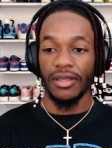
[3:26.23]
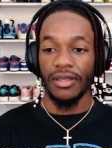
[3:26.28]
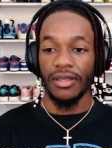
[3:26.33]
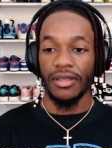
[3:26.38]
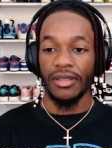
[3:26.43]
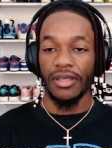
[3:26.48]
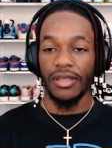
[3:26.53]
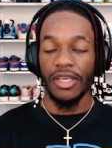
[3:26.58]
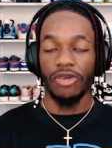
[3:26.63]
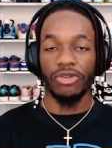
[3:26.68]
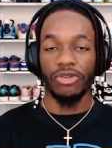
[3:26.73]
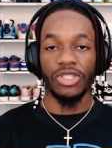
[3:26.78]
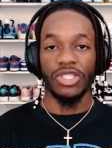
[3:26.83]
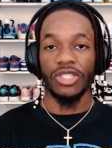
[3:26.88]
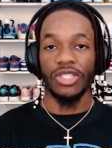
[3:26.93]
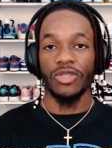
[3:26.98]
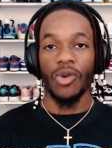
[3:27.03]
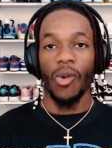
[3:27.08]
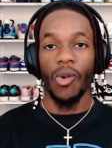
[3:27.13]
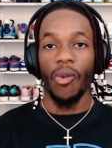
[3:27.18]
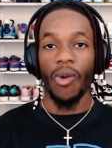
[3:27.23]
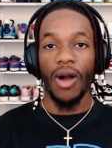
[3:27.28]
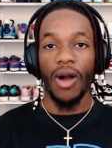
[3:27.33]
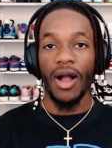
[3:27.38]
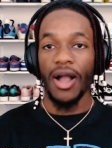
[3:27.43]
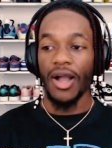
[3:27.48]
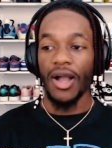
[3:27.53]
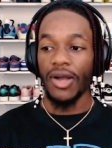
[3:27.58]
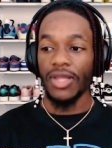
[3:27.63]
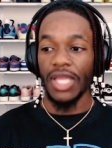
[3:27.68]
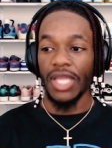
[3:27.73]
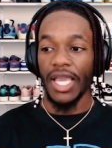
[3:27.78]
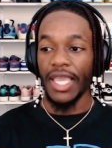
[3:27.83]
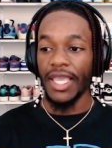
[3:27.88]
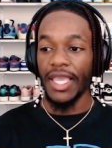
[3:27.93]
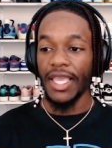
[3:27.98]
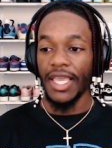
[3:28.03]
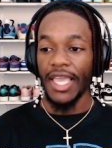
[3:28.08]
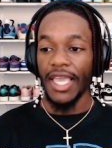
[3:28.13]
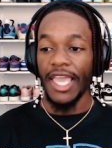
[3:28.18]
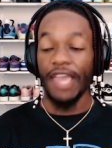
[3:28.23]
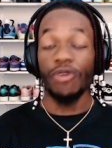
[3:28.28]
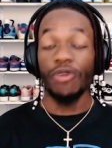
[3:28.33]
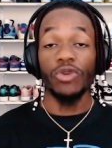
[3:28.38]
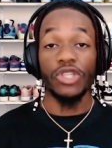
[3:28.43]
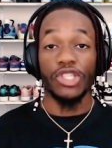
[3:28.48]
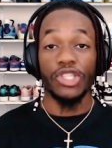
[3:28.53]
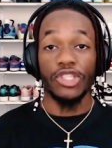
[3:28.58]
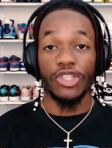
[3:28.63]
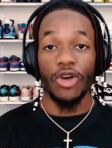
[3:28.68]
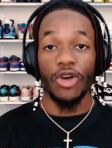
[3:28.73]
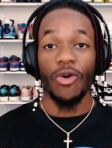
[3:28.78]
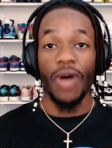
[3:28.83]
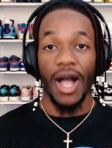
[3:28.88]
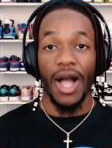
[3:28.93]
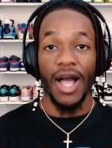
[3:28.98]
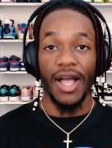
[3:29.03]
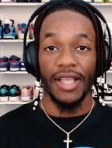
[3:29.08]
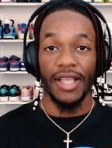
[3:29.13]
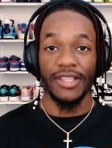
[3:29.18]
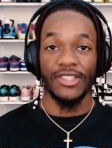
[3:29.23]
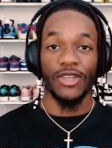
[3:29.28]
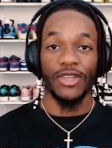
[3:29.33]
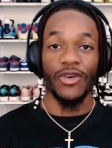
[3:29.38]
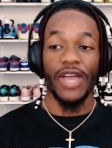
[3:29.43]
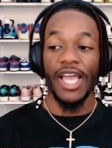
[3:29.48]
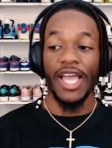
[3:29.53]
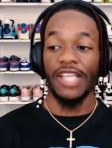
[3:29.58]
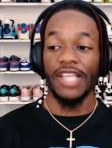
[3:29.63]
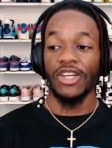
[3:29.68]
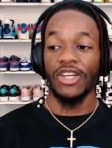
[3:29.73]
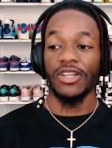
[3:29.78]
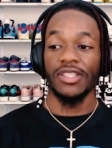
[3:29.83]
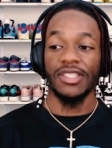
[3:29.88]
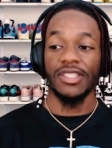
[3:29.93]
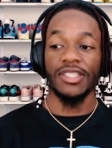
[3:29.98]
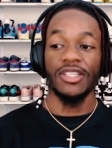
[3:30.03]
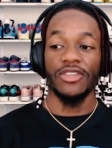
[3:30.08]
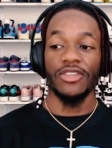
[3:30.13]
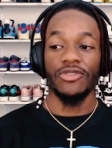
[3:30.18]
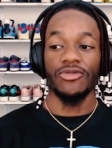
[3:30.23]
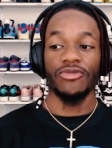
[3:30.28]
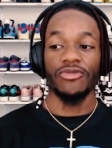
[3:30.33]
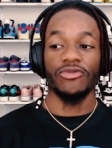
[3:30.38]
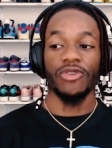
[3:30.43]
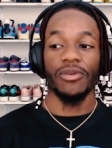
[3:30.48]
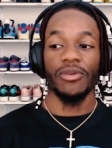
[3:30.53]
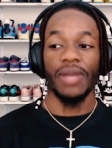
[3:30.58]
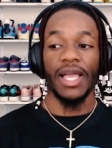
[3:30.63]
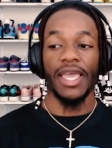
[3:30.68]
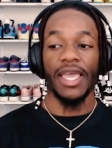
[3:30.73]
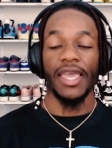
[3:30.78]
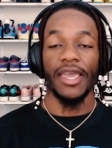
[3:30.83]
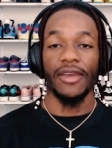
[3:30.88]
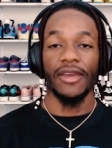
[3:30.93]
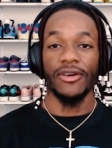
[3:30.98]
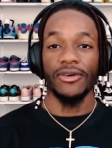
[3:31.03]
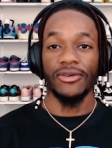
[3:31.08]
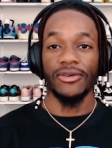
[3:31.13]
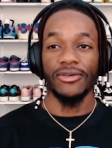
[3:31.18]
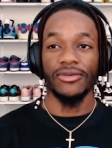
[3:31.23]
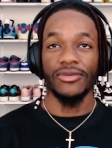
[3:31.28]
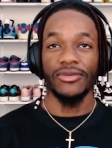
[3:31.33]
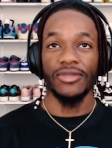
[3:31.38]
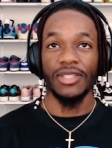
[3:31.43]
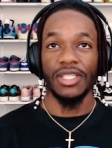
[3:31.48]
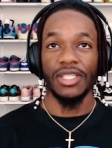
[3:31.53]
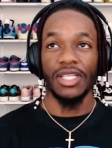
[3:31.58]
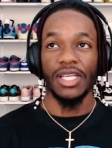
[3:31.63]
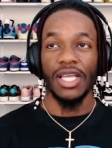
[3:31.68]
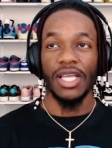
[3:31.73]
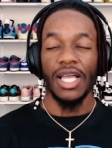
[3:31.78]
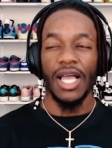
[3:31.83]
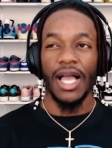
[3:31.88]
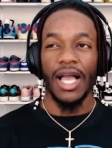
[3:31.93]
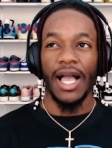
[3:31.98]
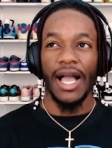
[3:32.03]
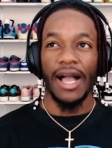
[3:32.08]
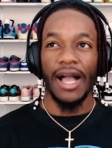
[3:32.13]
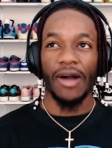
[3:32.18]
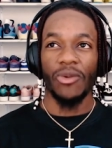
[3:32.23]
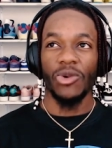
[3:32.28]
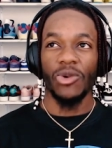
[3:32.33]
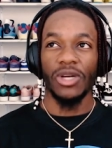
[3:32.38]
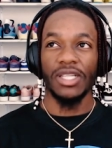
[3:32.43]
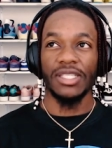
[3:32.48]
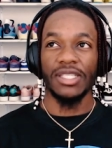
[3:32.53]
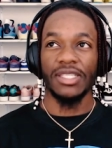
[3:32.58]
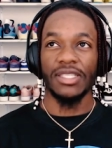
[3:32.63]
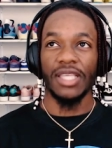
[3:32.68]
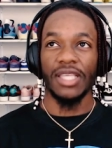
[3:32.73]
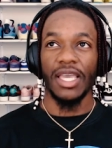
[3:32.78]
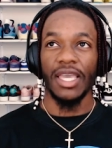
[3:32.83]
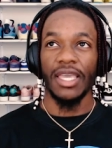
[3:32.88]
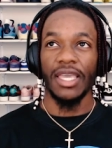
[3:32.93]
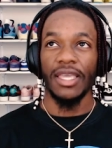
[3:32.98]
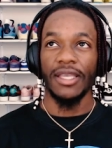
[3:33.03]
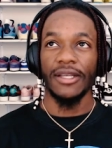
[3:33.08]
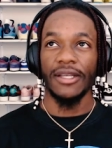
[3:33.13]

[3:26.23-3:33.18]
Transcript: it was just wild. Like it was so hot. So as y'all can see, the uniform I had on, I want to say